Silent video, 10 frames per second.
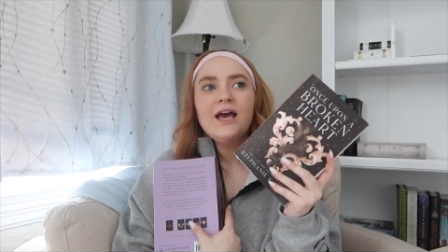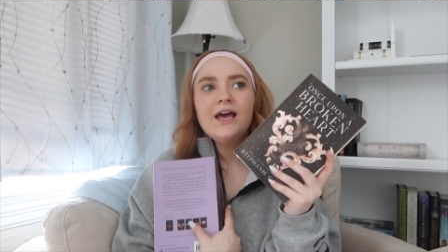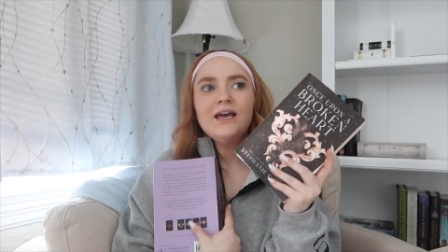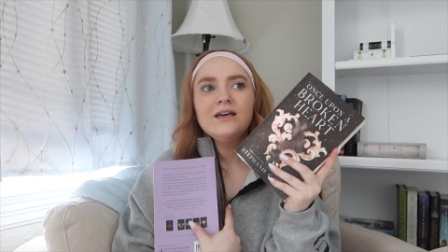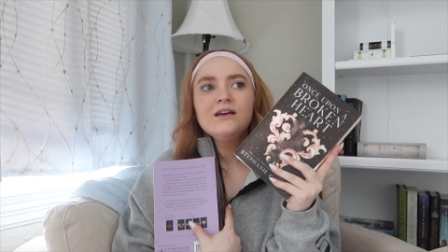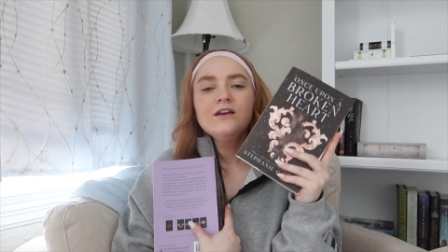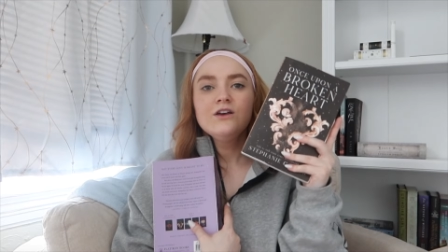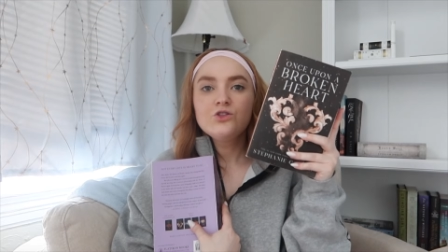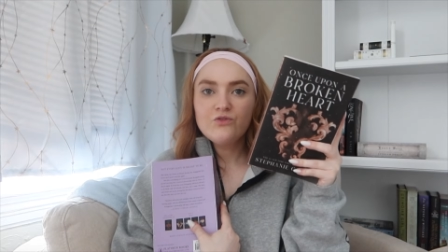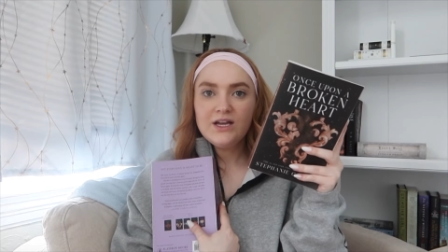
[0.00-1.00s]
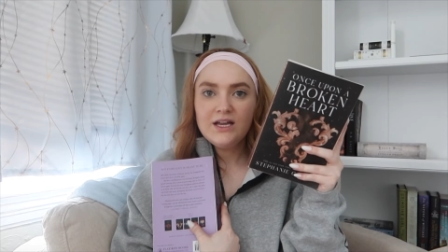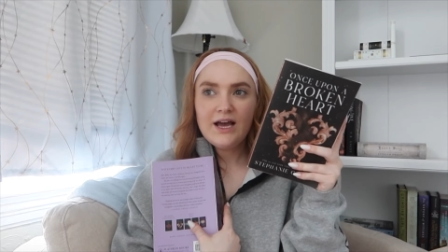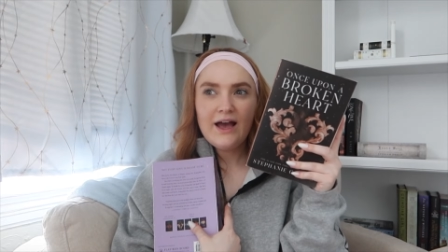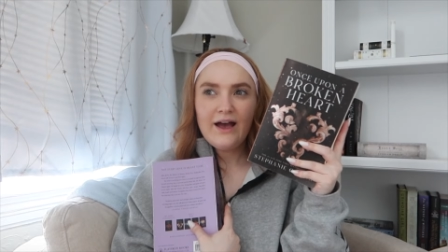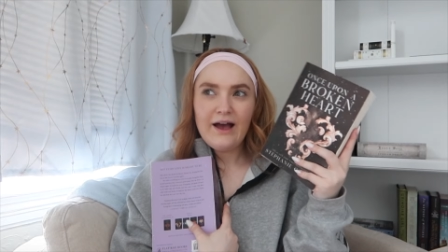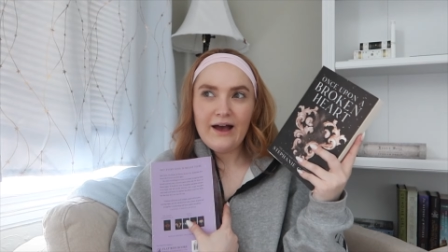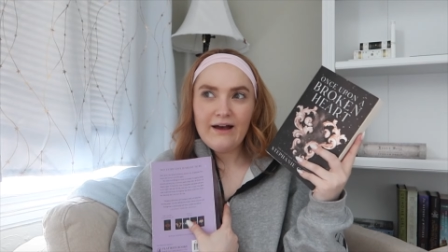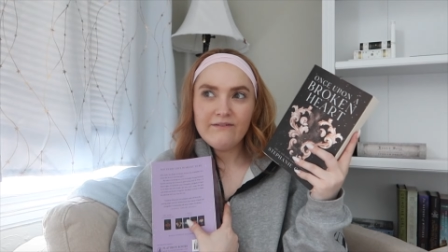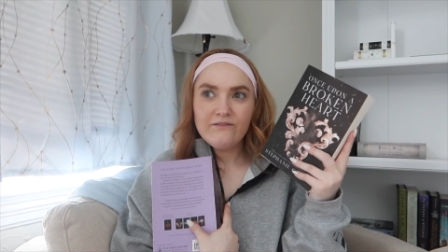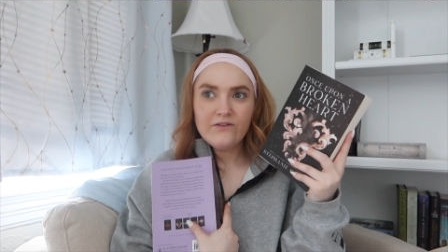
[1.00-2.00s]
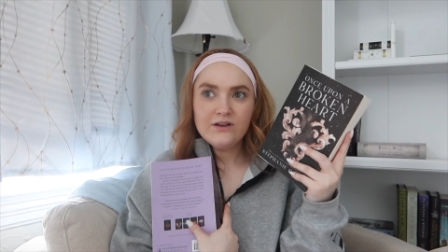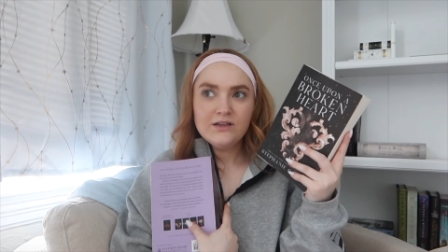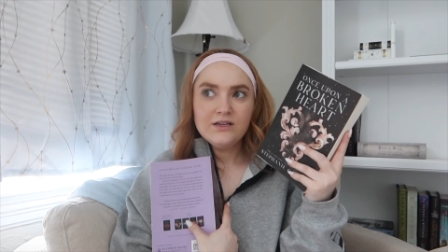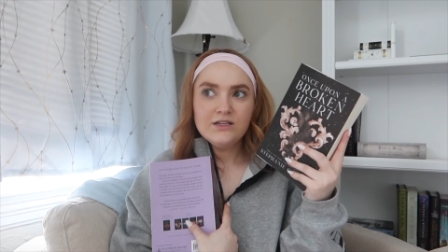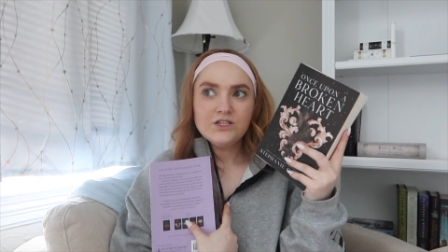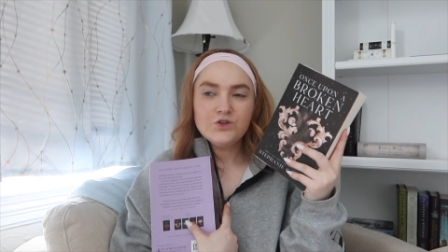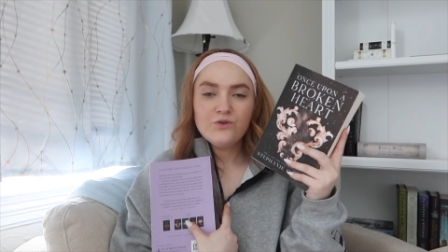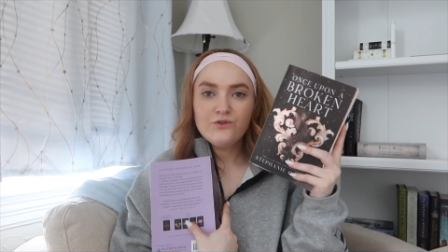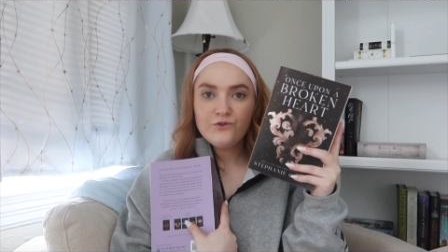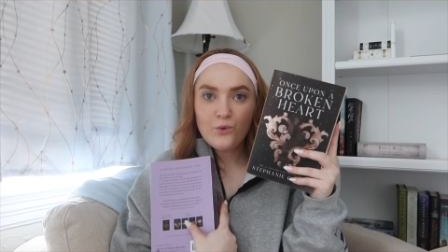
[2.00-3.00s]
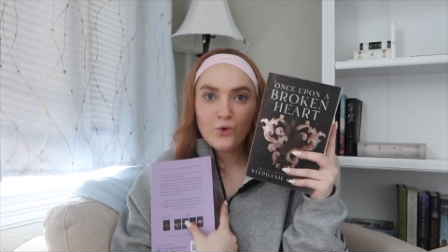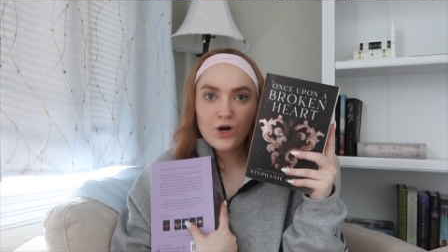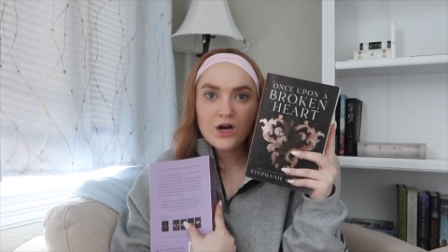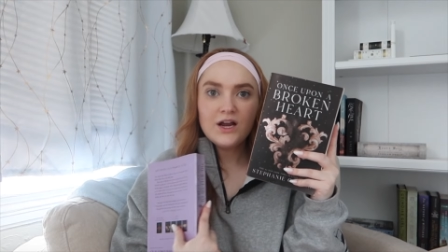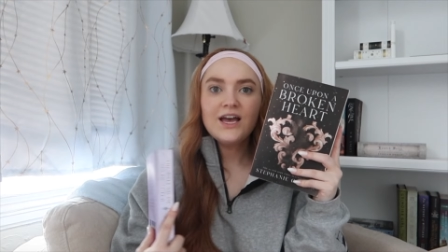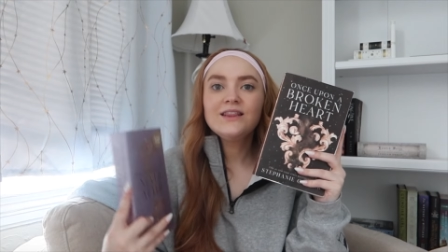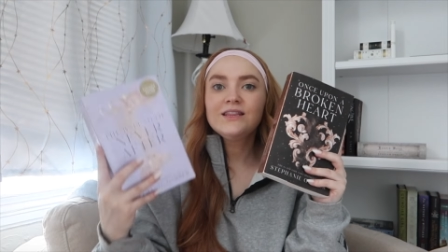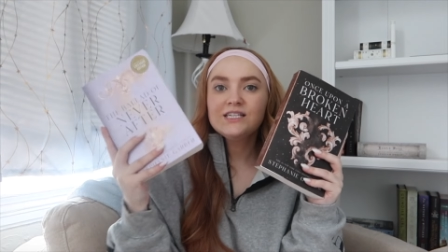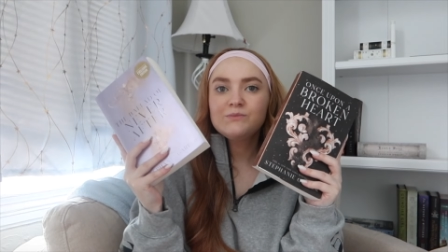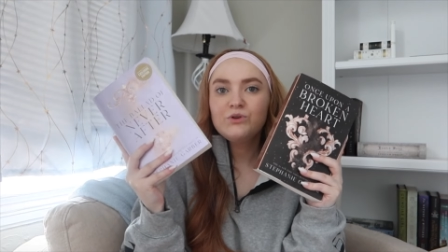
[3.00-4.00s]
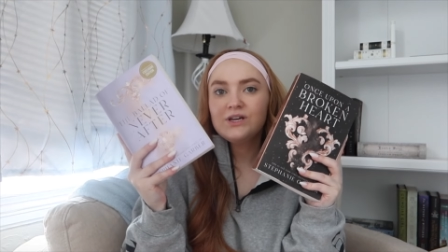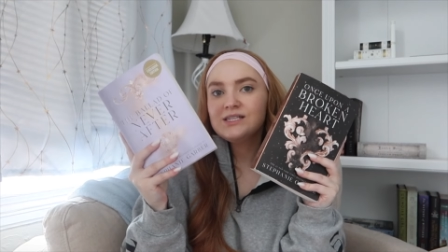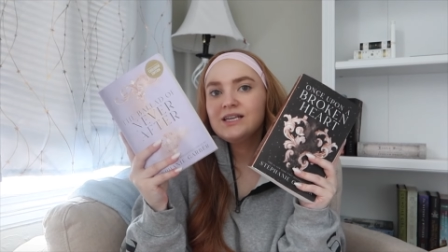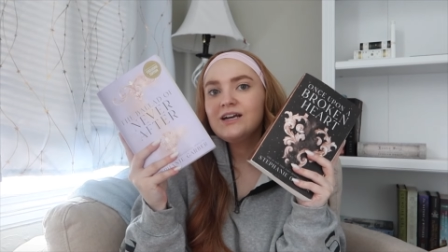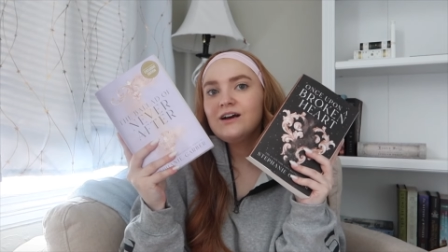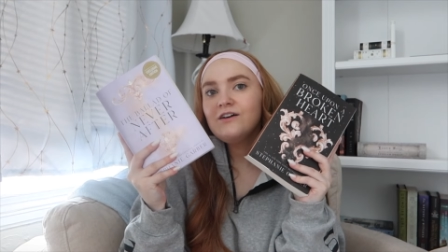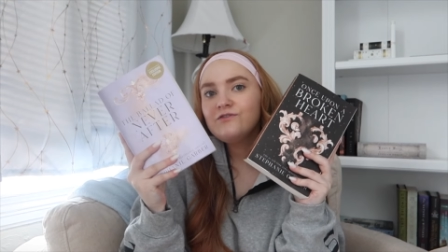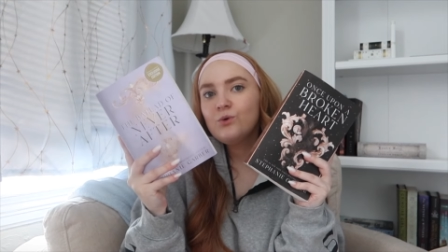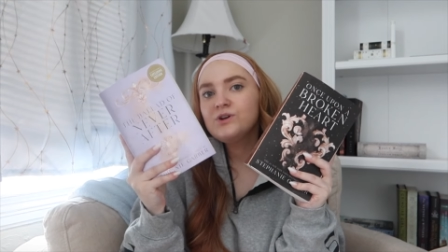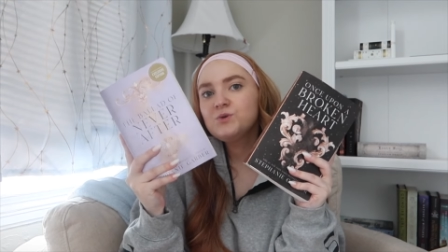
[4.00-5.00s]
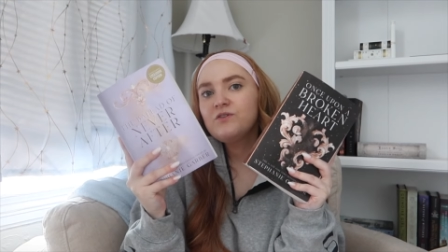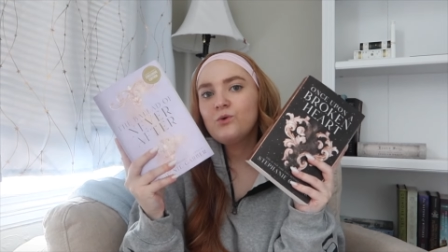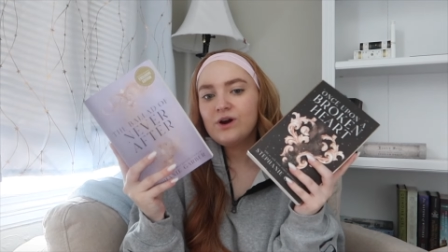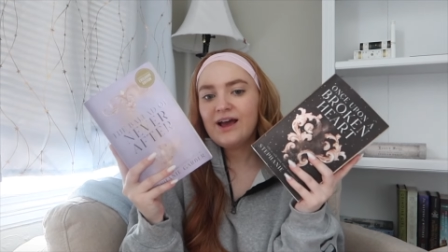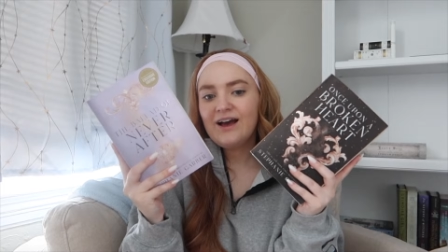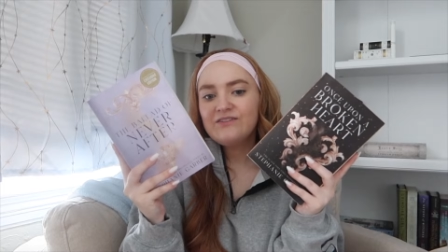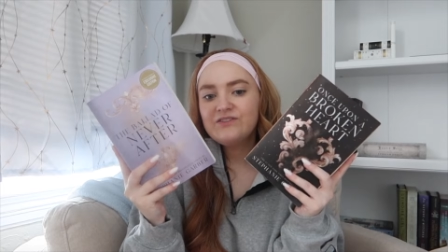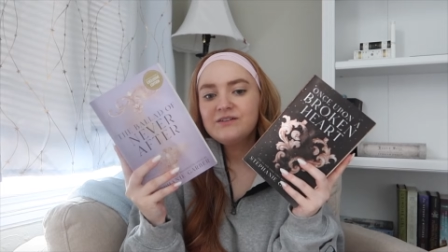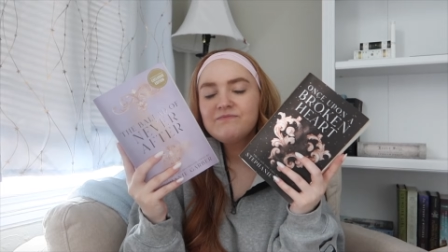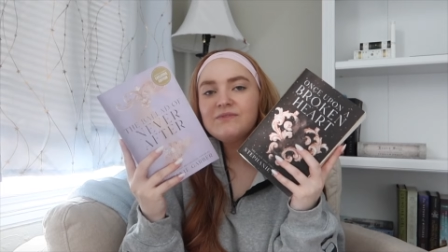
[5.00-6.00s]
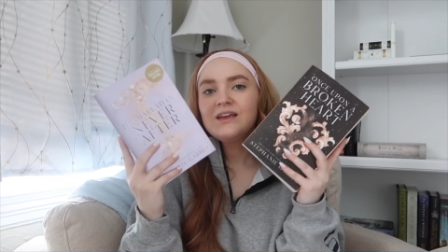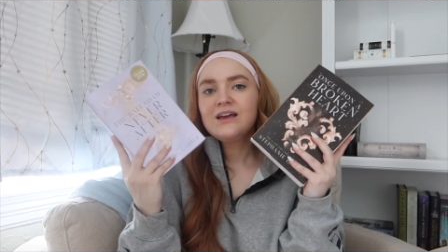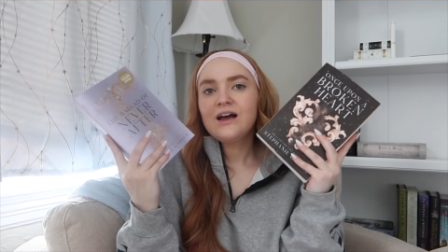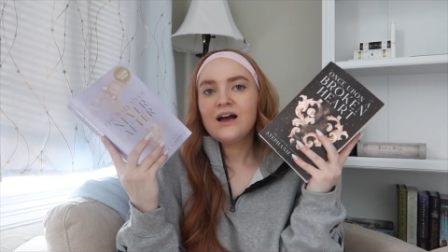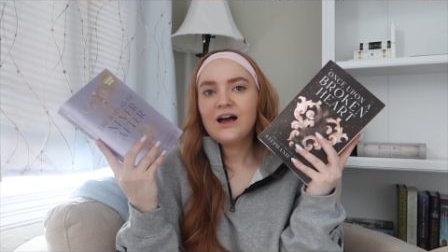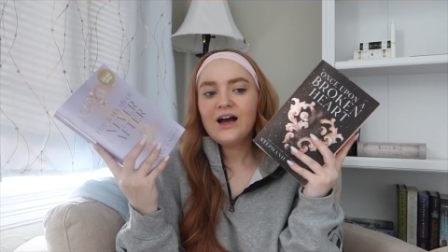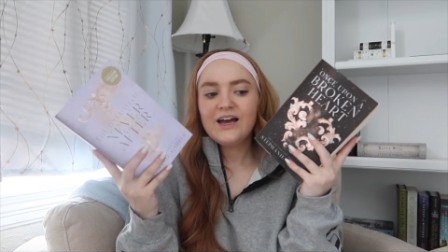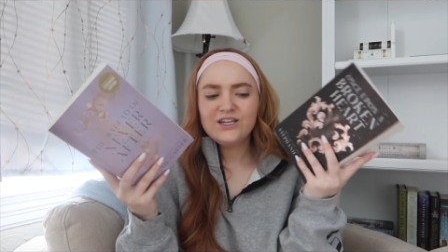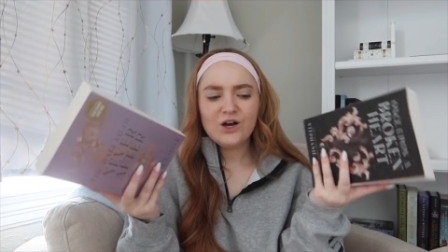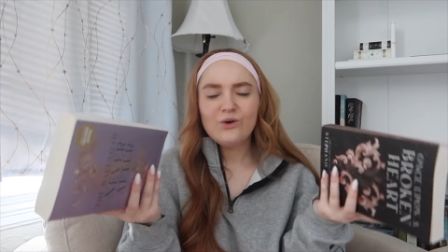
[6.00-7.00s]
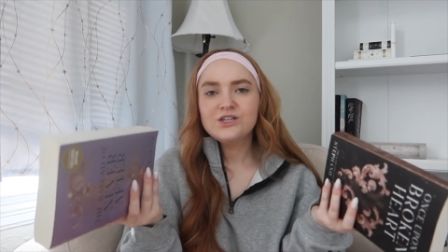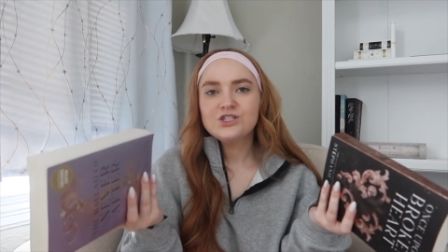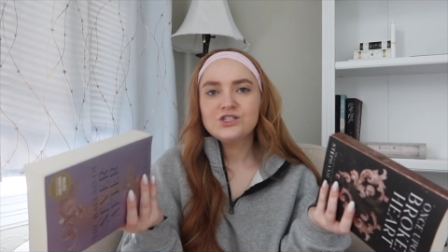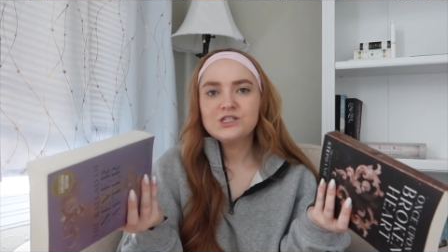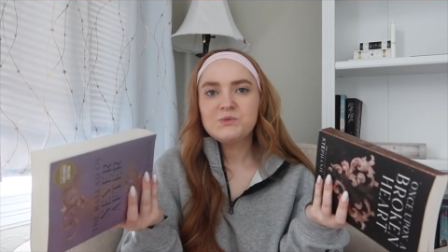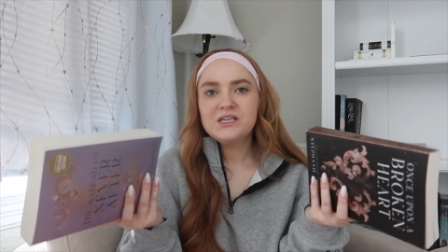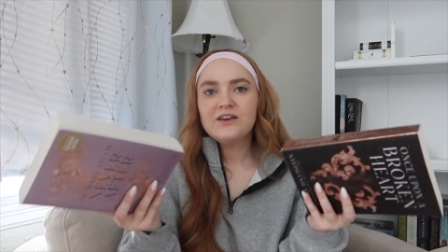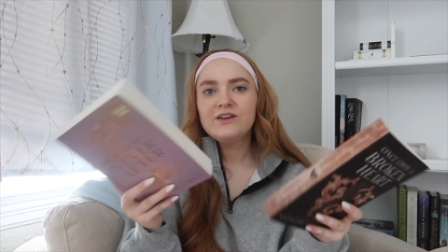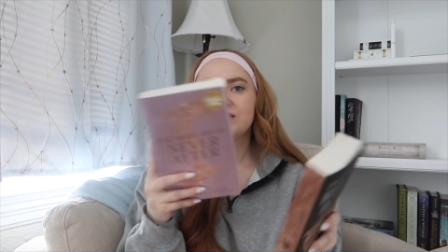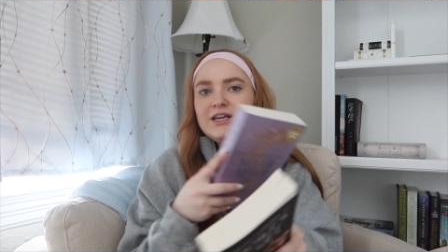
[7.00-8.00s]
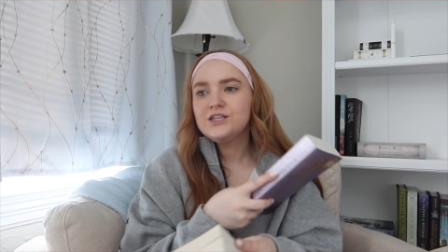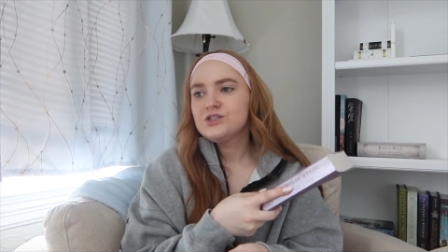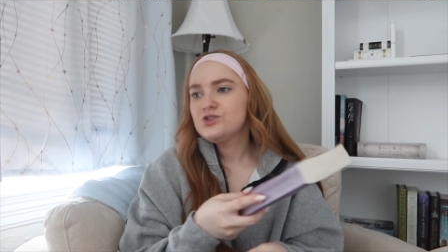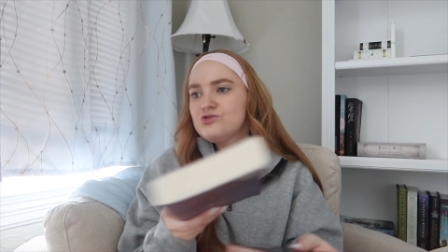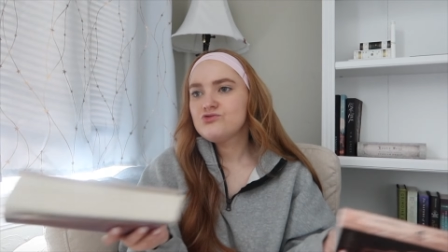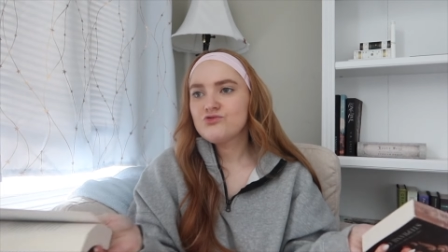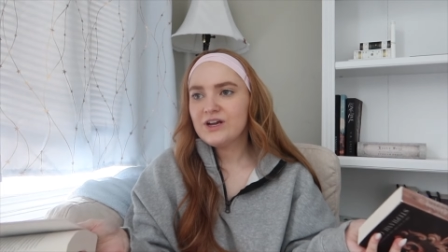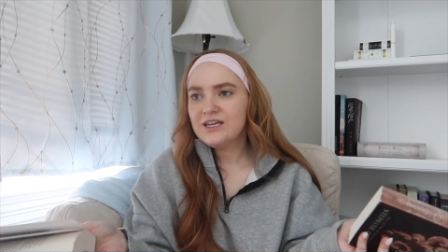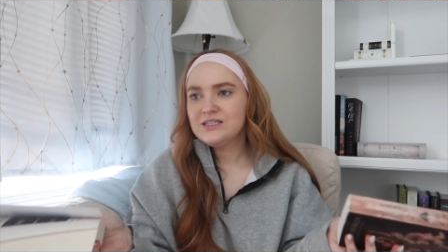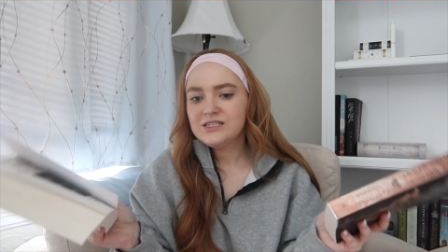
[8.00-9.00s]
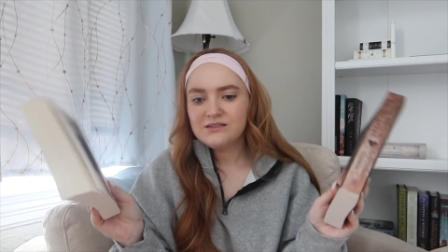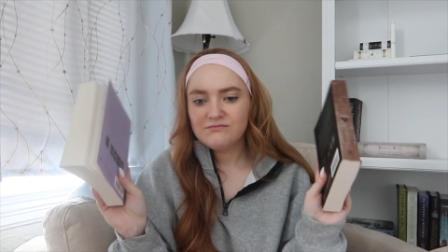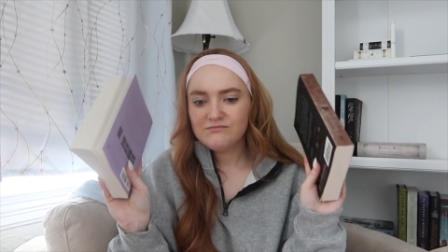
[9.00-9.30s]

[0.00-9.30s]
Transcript: a three and a half to a four, and this book is like a four to a four and a half. I know I should just be giving like straight